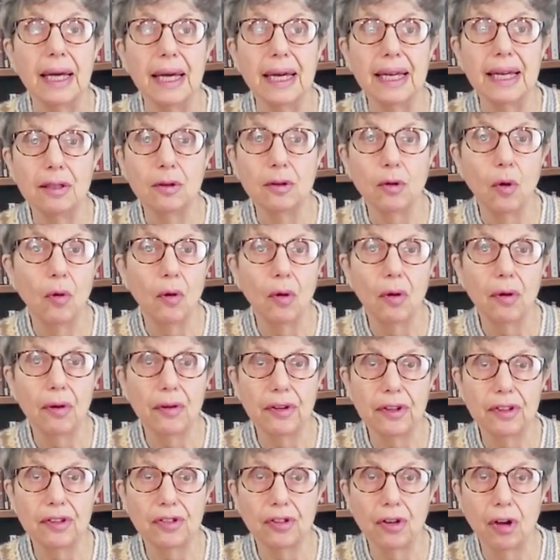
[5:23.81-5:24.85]
In all
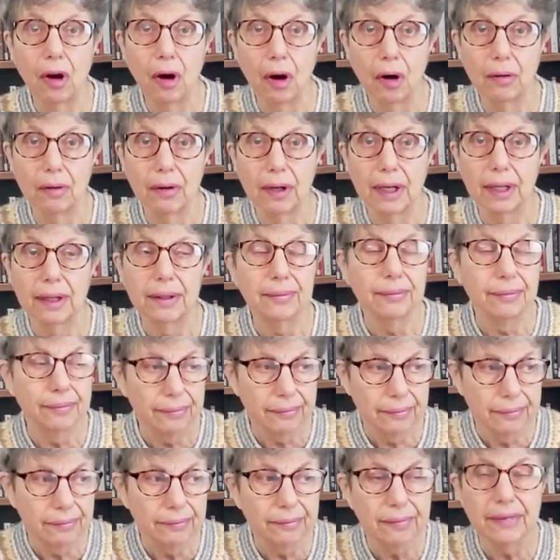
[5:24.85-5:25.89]
this horror,
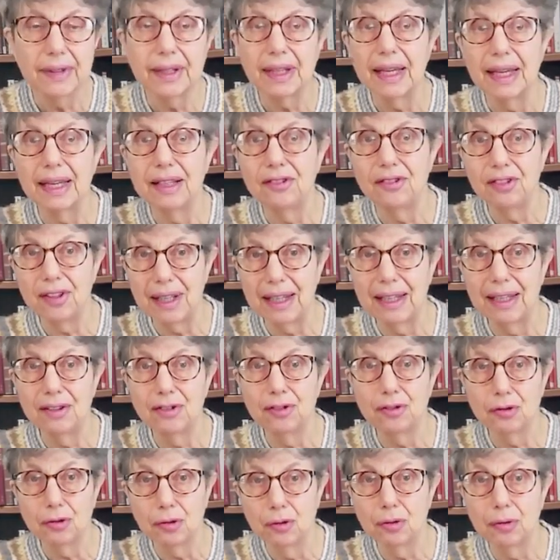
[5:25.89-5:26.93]
it
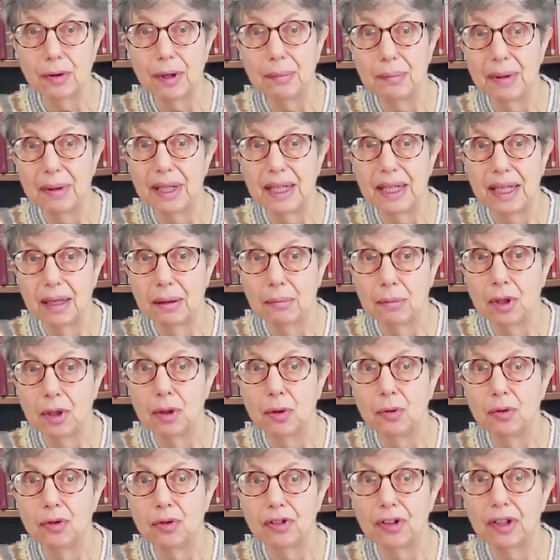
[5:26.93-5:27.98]
is grimly
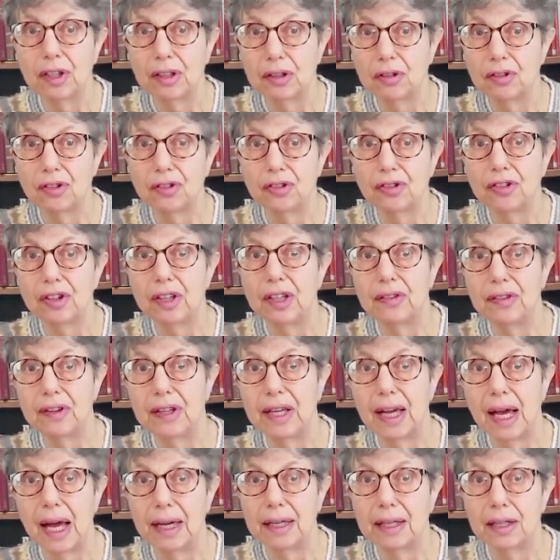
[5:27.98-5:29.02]
amusing to see
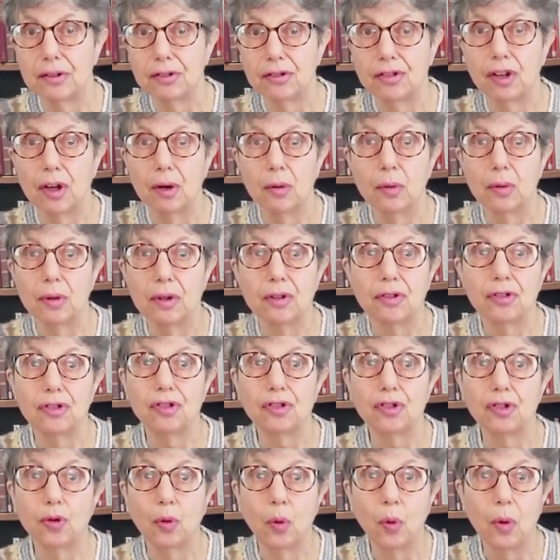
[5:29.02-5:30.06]
the Ayatollahs
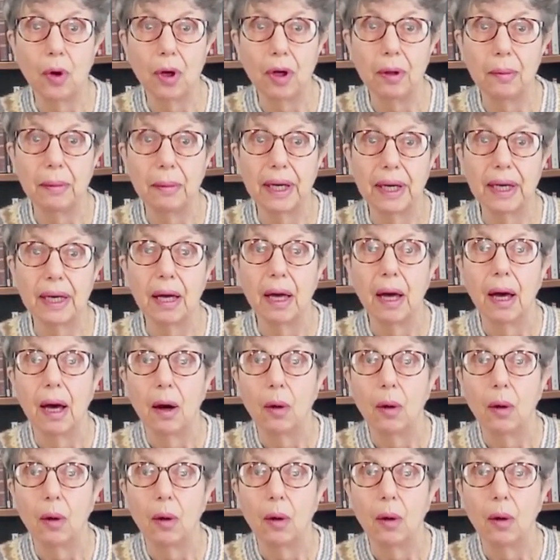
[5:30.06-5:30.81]
squirming